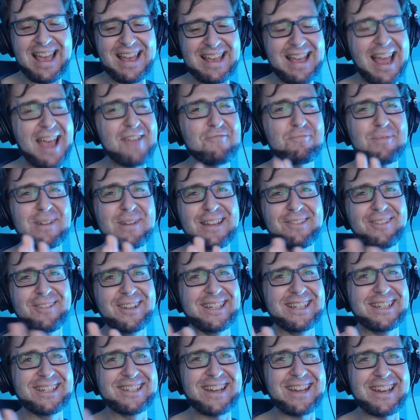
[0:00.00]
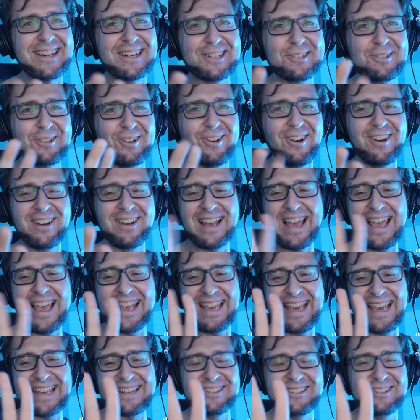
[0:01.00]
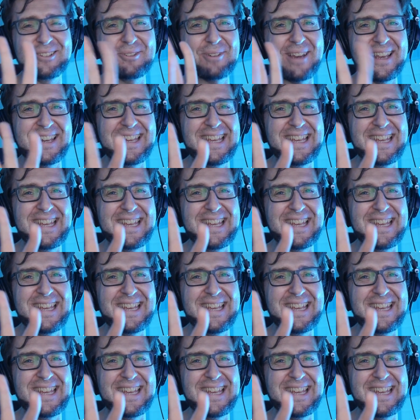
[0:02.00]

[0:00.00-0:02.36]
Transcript: I've been living in China too long. I cannot do any